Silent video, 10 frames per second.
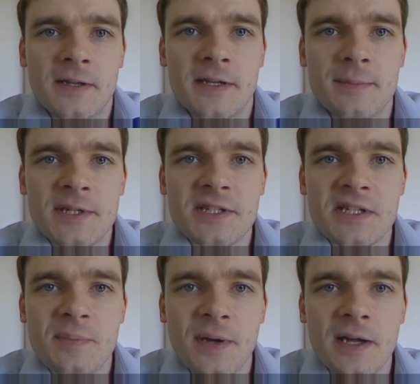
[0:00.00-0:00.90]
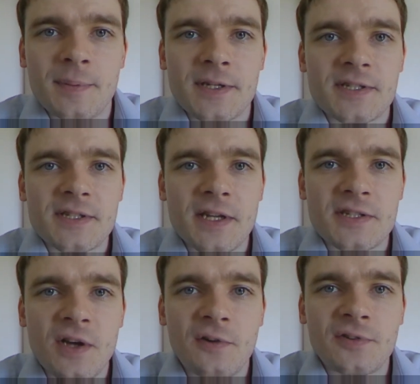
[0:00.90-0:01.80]
Limited purpose
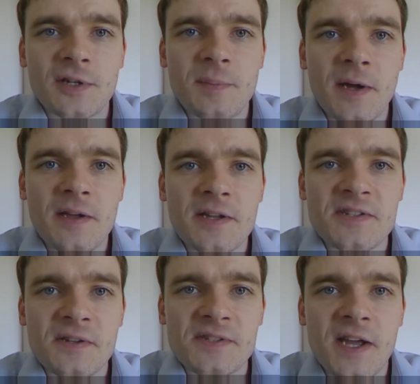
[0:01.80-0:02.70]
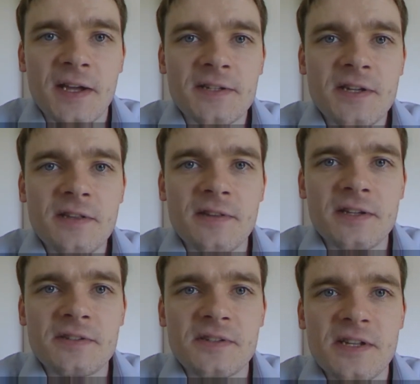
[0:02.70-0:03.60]
is offered by a society
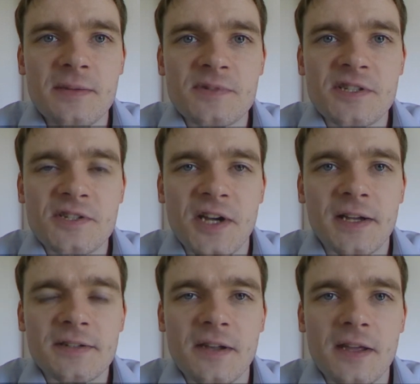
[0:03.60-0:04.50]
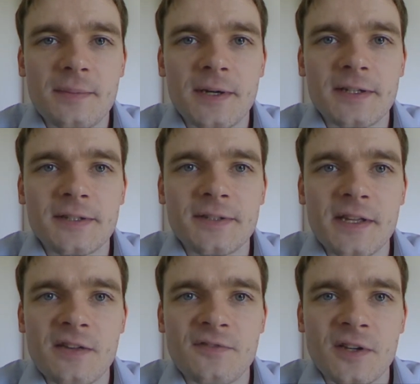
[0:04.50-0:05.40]
that deems child labor an
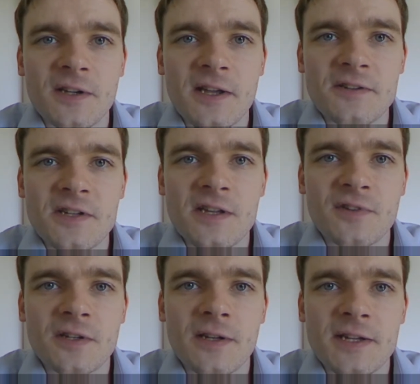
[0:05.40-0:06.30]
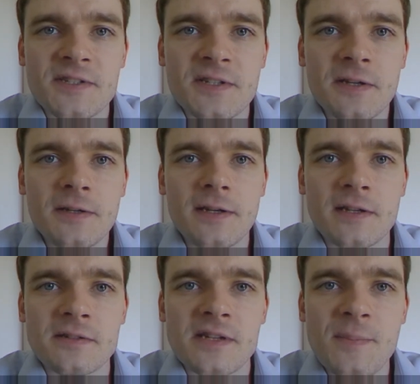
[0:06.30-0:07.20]
evil and even less
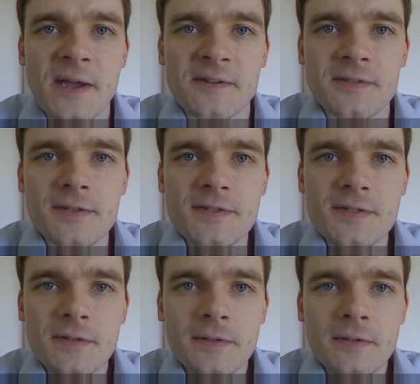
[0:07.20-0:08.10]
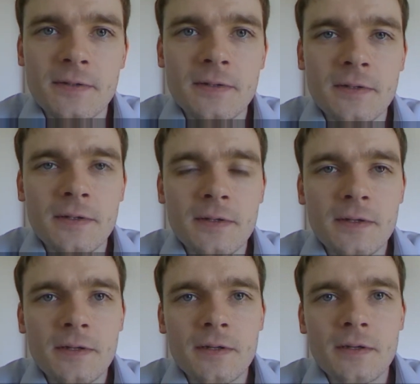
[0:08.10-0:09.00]
independence.
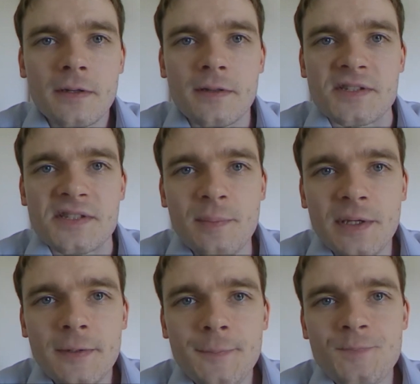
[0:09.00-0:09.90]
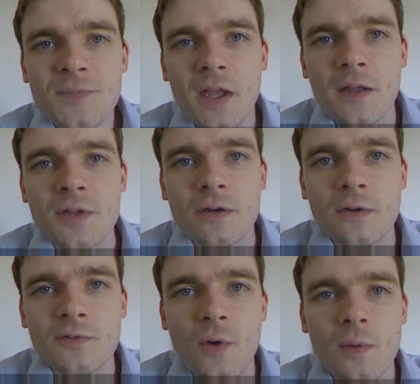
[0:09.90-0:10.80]
The simple and the
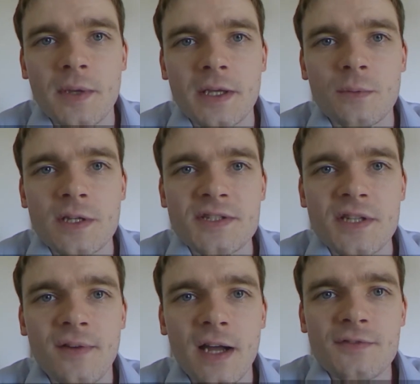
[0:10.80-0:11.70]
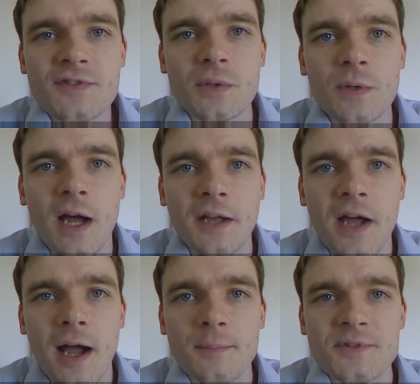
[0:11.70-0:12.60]
conforming will survive school
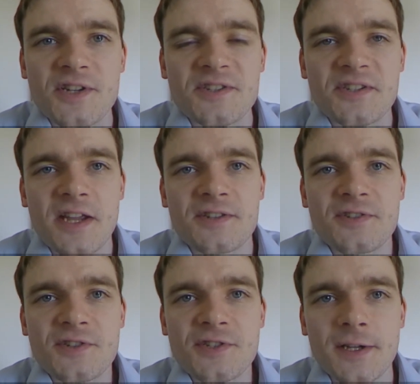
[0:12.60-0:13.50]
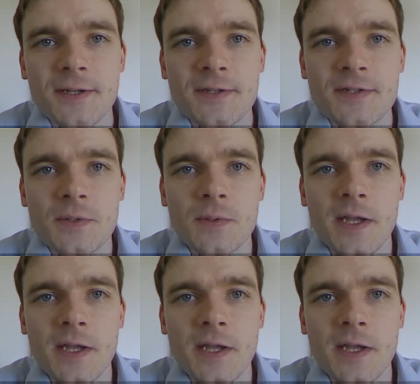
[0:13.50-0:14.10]
unharmed, just as chickens who